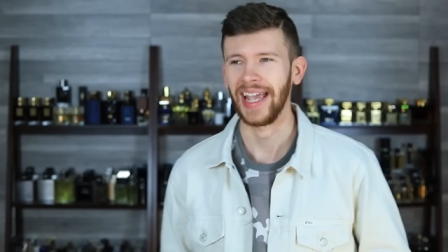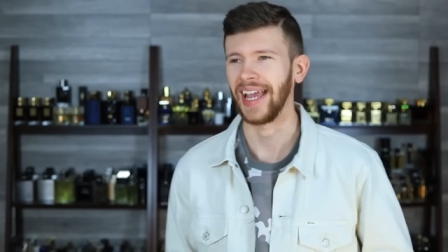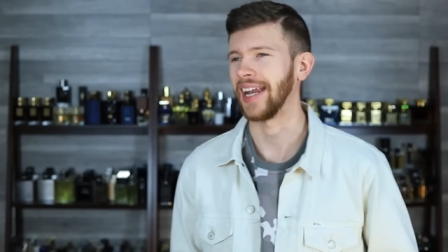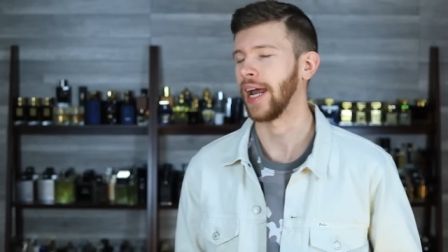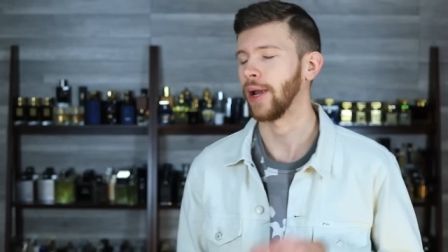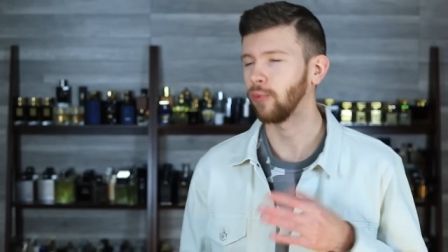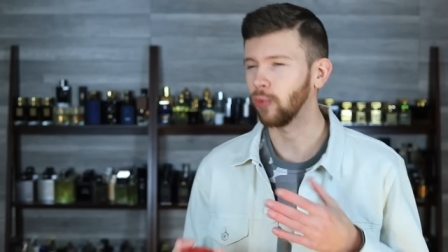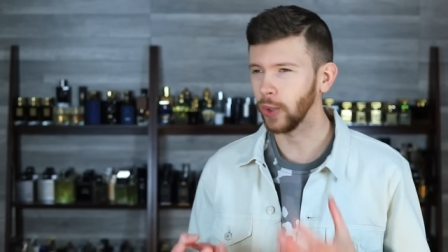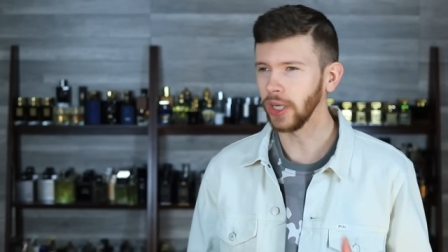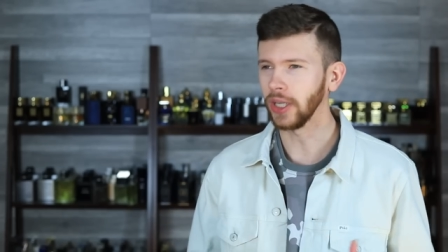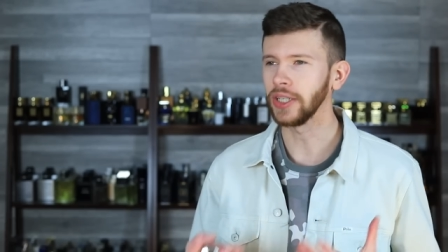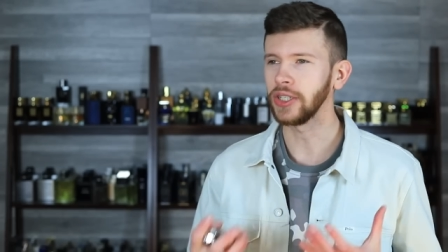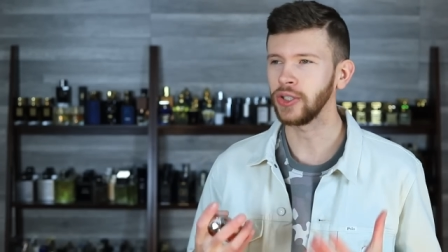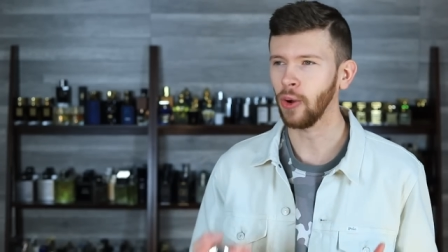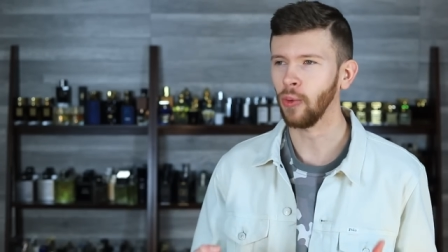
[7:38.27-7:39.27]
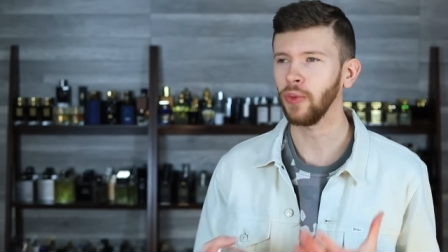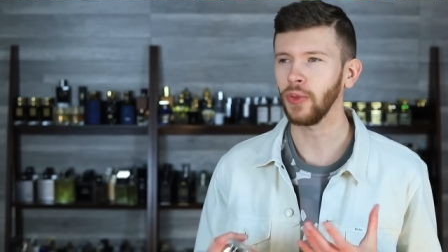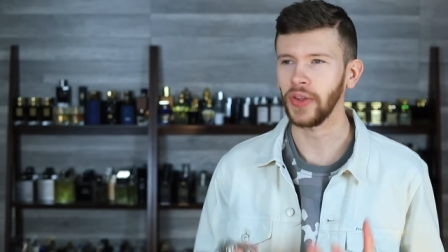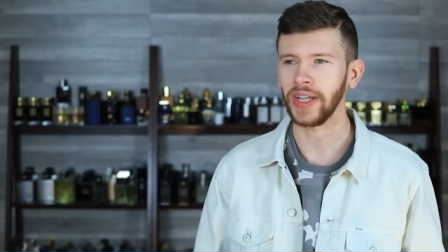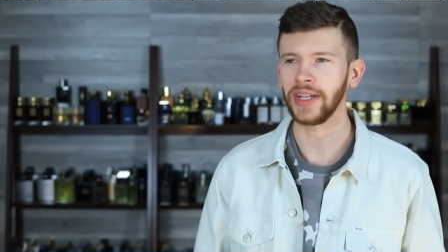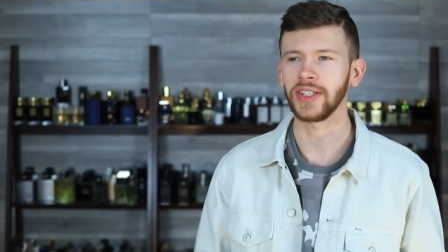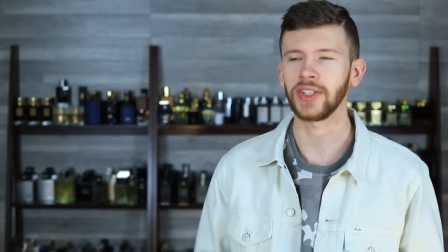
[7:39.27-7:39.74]
And I really don't
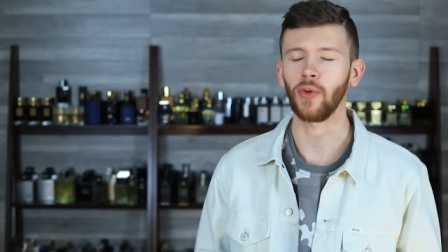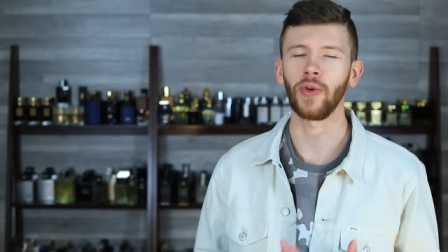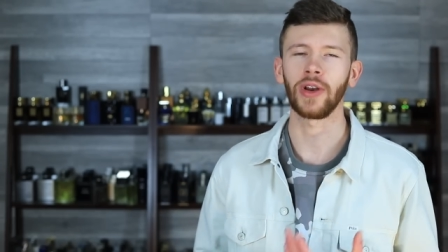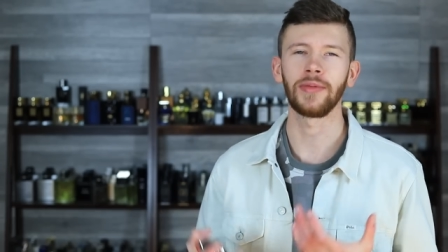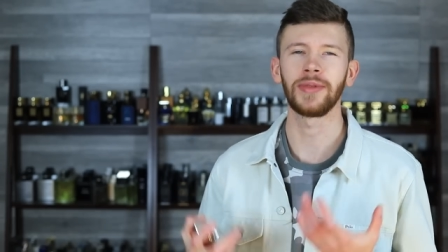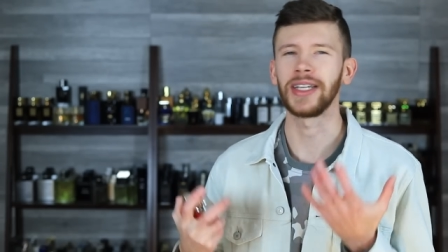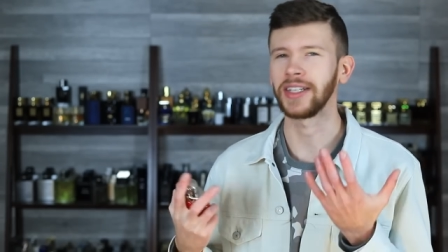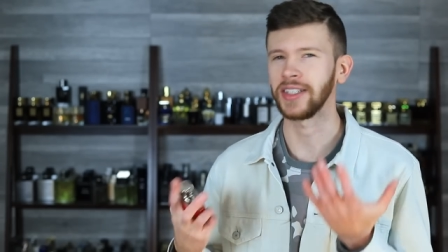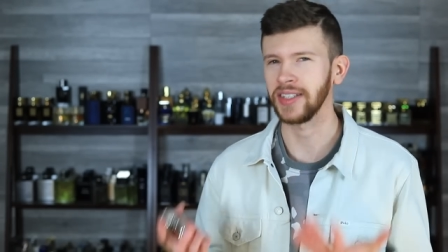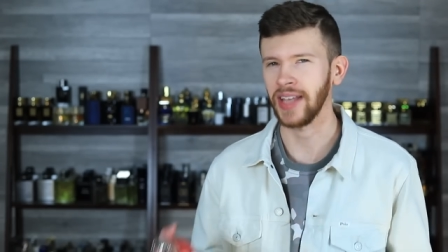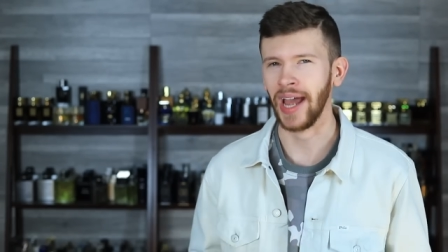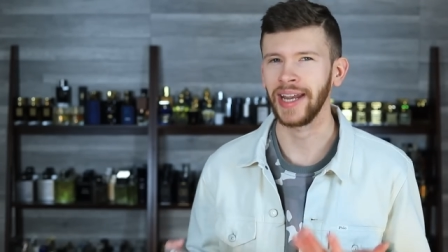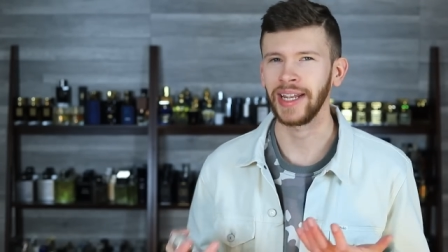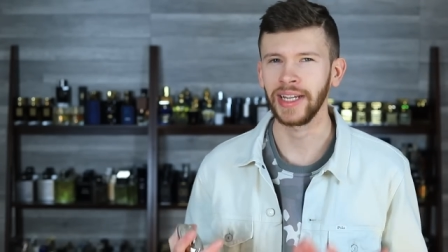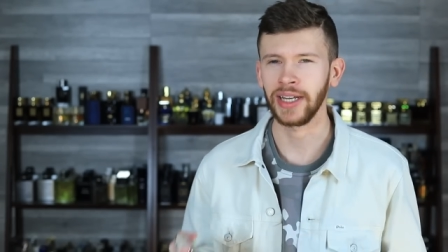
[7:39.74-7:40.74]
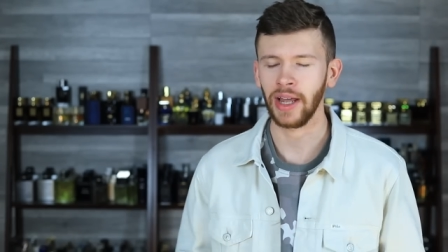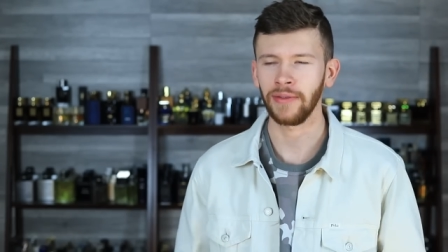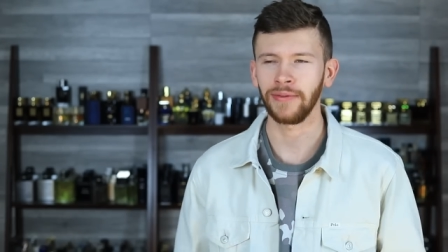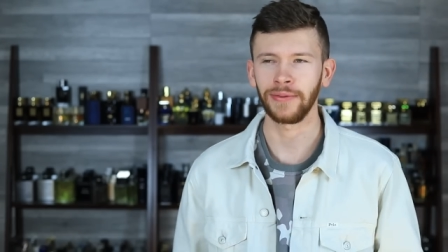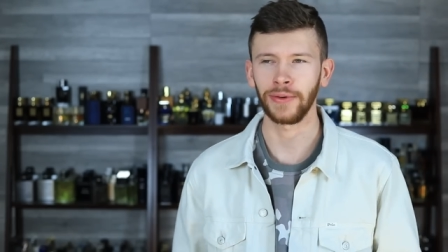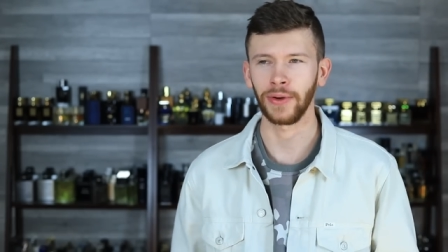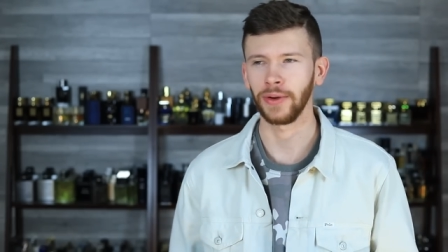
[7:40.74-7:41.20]
think it's going to be exciting enough
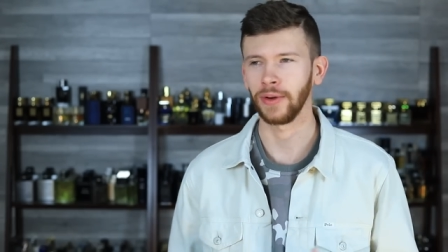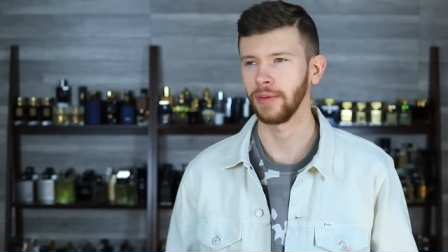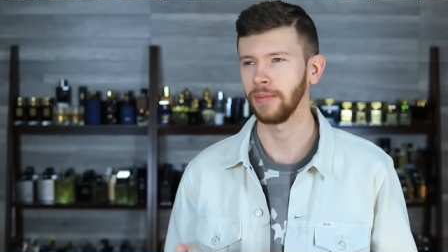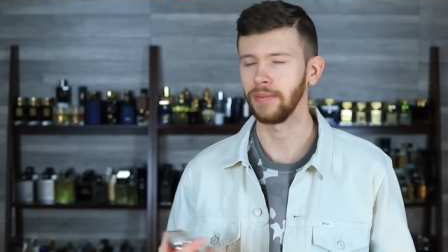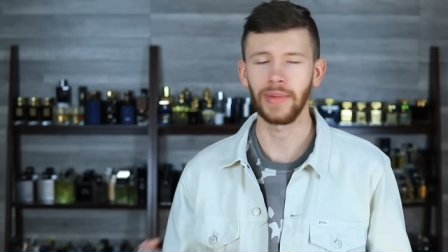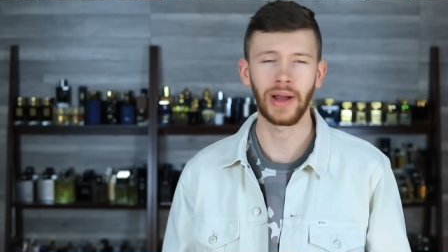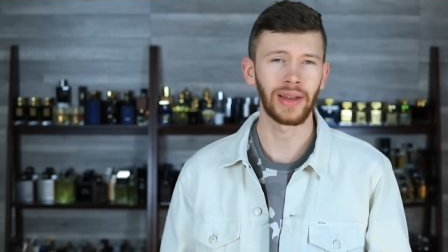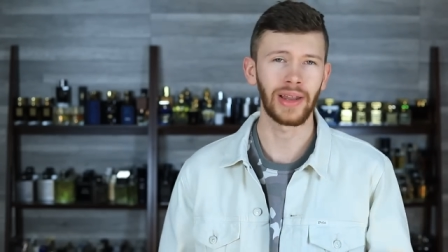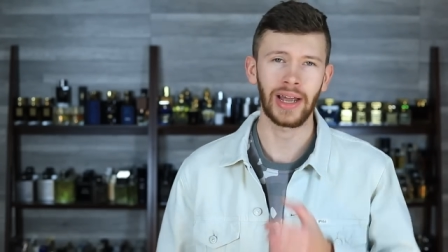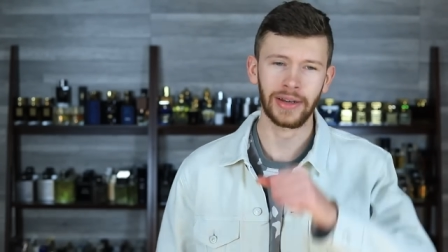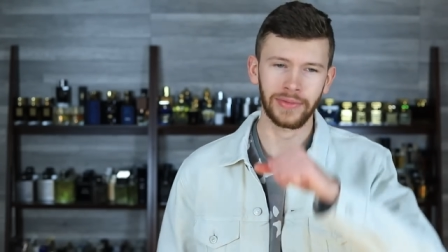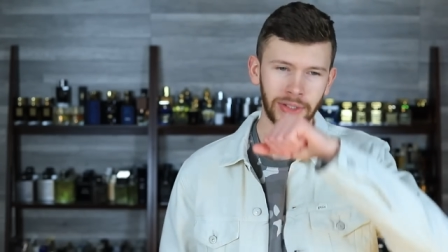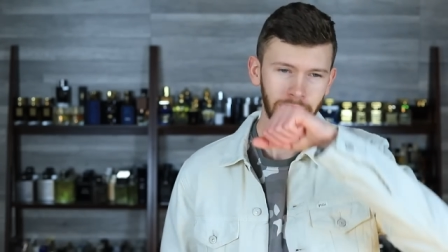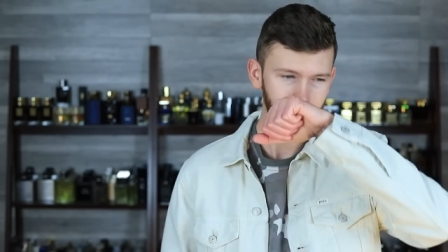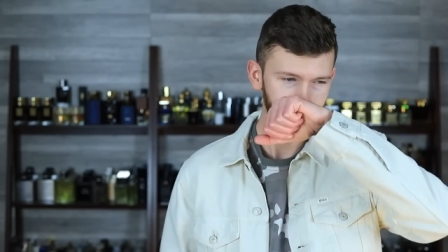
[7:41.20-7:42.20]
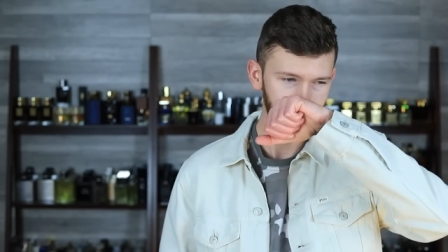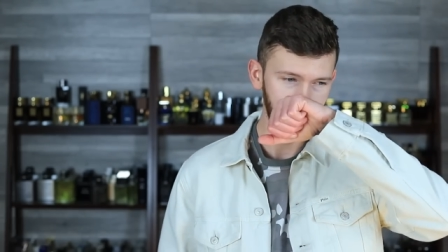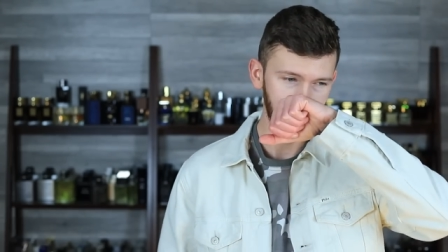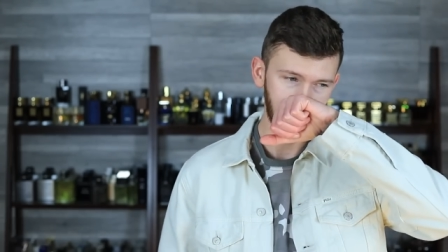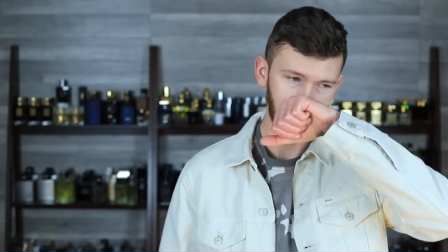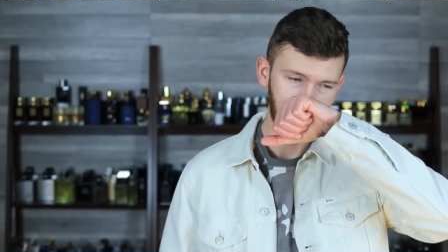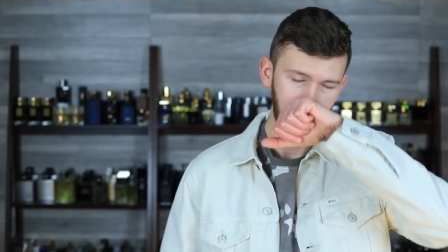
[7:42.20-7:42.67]
for a lot of you
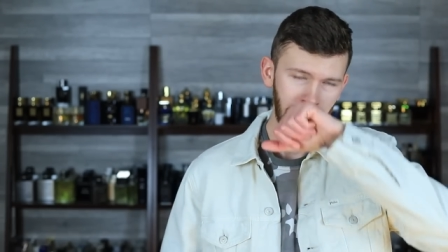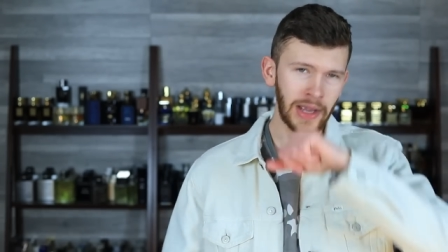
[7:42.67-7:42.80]
to